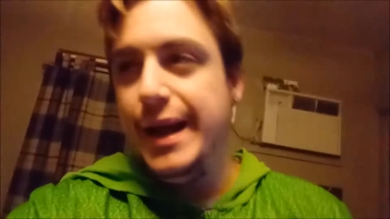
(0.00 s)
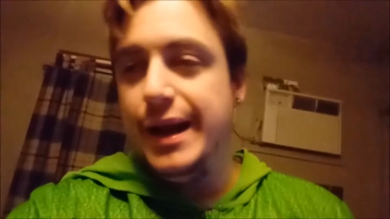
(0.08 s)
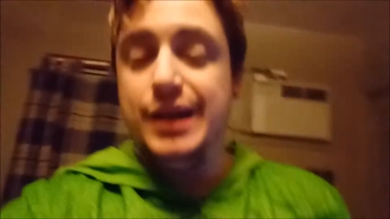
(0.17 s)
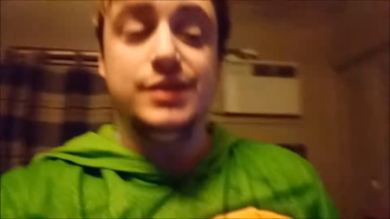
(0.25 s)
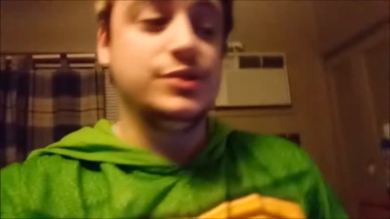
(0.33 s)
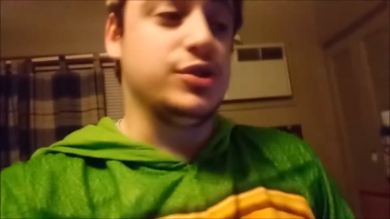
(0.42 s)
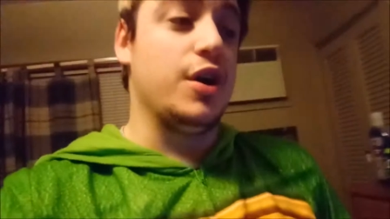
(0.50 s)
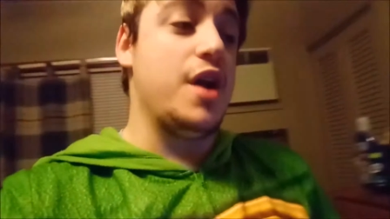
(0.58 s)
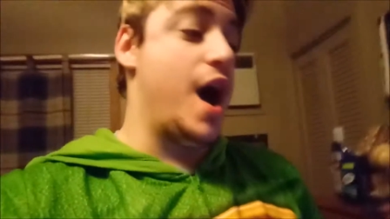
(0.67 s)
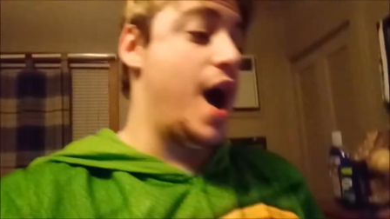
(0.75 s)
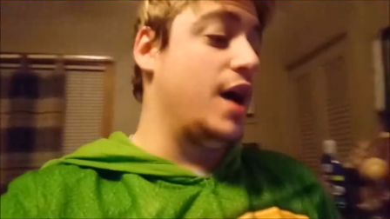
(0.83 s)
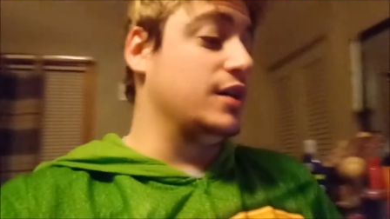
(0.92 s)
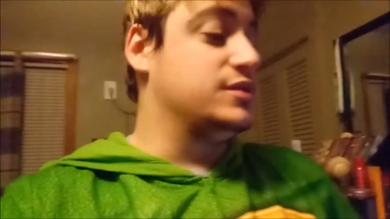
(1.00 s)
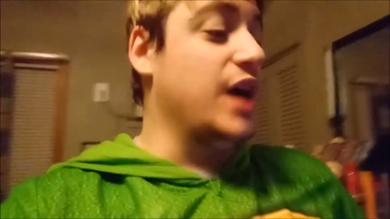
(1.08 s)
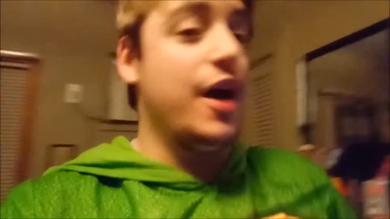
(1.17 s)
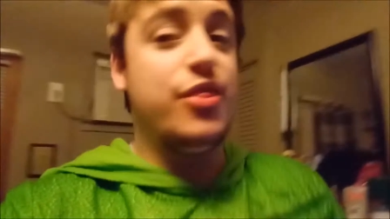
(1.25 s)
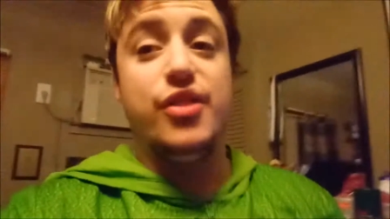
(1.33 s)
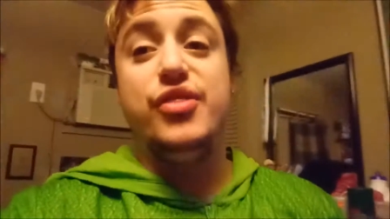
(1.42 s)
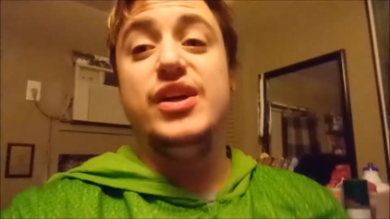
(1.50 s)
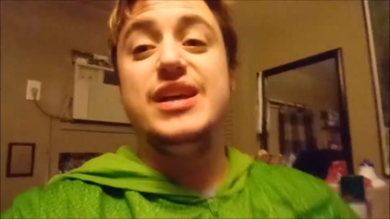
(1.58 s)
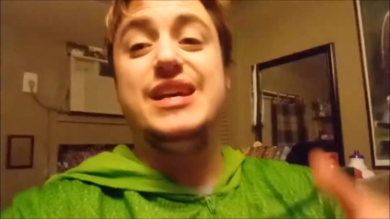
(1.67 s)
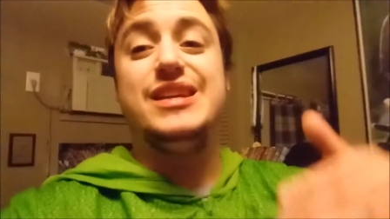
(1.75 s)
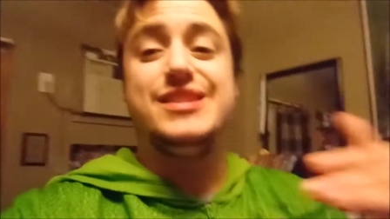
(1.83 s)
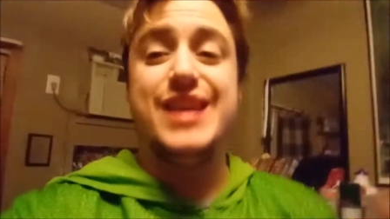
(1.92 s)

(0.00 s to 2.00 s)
beat it, do not die the, the